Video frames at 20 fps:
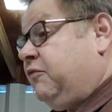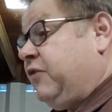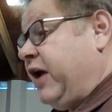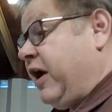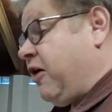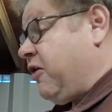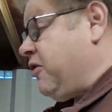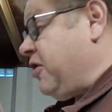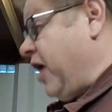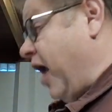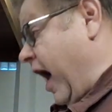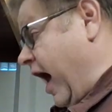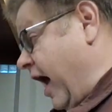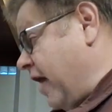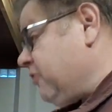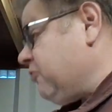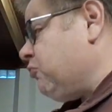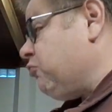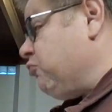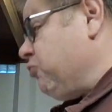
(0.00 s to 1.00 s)
They are
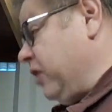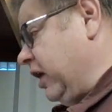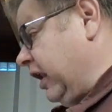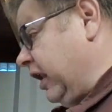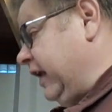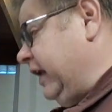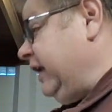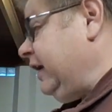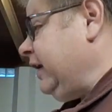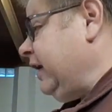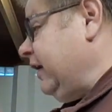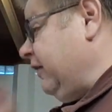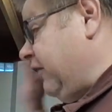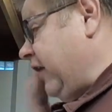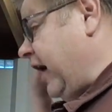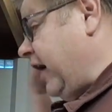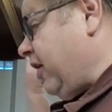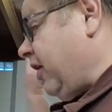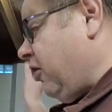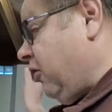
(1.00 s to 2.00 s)
not really,
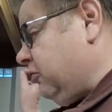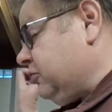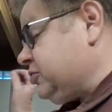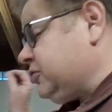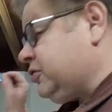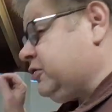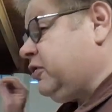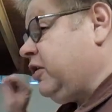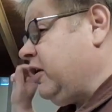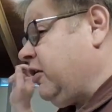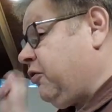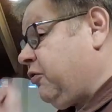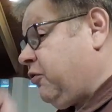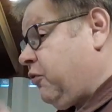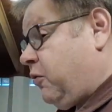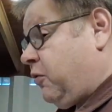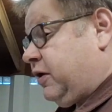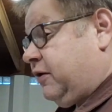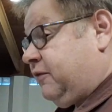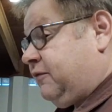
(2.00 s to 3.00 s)
in that culture, an
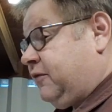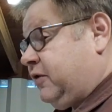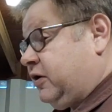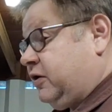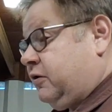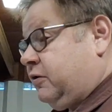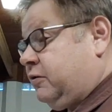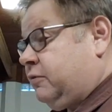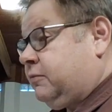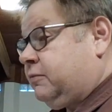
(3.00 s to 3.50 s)
authority figure.